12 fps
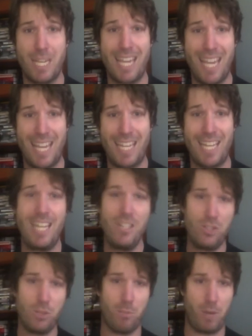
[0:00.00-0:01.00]
hit
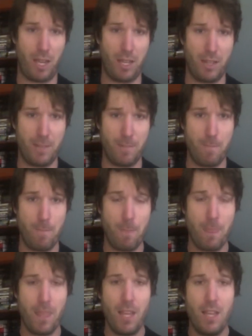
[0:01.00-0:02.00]
in Japan.
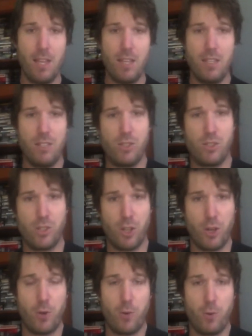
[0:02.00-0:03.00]

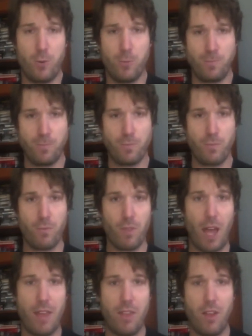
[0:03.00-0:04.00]
So
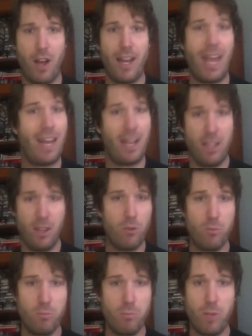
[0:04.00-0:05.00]
I thought, and you
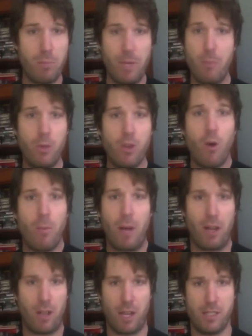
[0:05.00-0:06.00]
know, people know
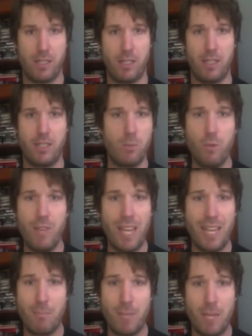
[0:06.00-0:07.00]
about Godzilla. It's a movie
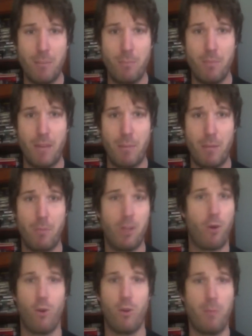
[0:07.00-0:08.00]
that pe- that people
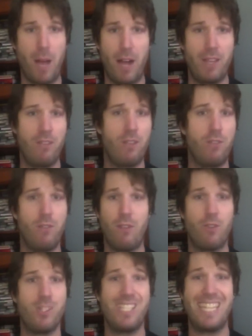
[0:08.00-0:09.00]
have heard about, even if you've
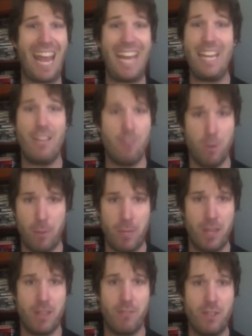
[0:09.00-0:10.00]
never seen any of them. I
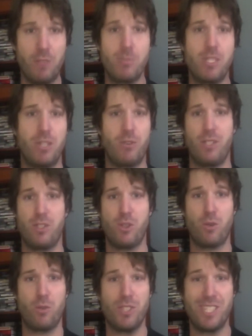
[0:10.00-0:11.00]
mean, the film series is
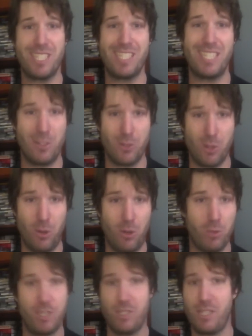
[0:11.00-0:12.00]
over 60 years
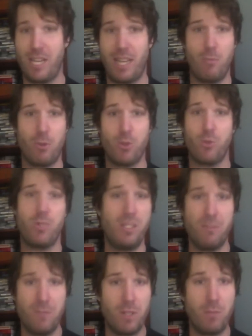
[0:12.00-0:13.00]
old. We just had the most
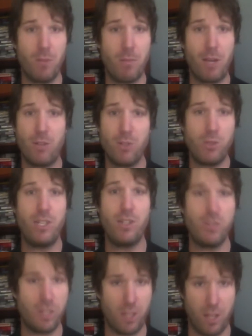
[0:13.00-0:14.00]
recent film come out two
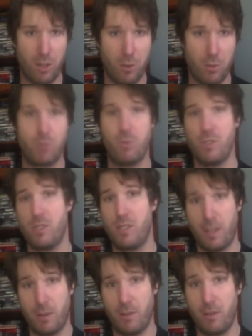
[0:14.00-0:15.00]
years ago, which was
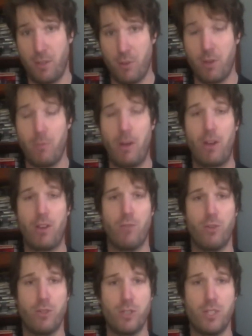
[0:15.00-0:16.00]
an, a, uh, you know an American
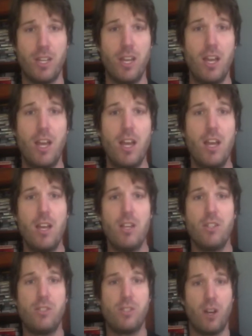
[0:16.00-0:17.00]
version.
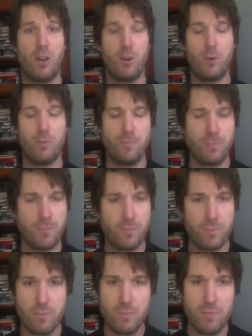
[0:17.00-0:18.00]
So
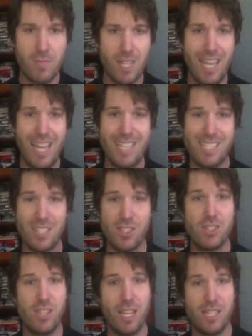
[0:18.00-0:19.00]
it's
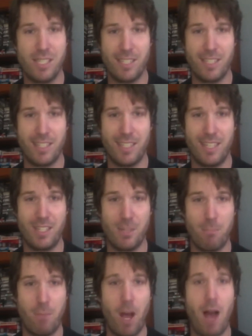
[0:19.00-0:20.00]
a it's a it's
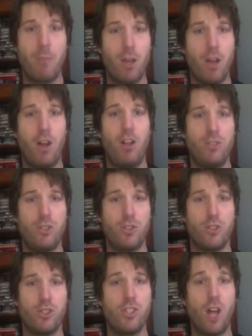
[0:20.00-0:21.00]
a pop
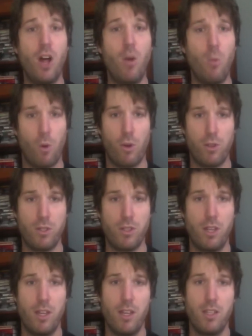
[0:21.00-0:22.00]
culture stalwart
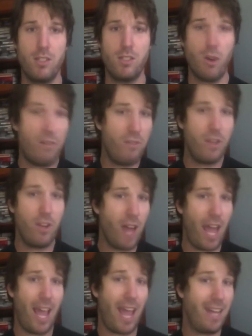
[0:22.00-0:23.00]
so I
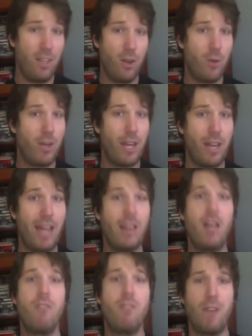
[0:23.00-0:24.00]
figured, hey, and you know, and I
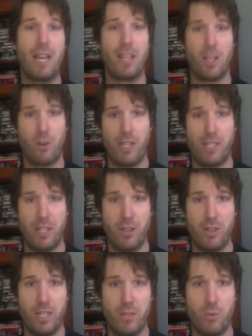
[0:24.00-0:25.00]
love the fact that
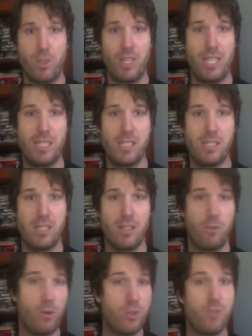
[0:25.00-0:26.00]
Criterion released
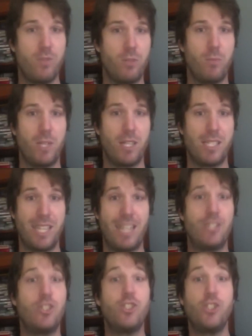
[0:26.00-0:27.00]
the first film because
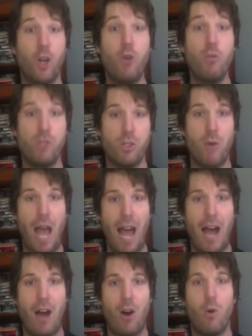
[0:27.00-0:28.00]
again, it just shows you
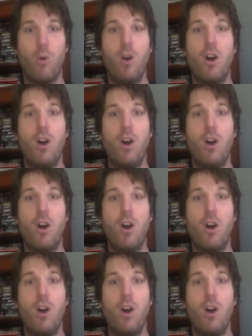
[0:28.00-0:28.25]
how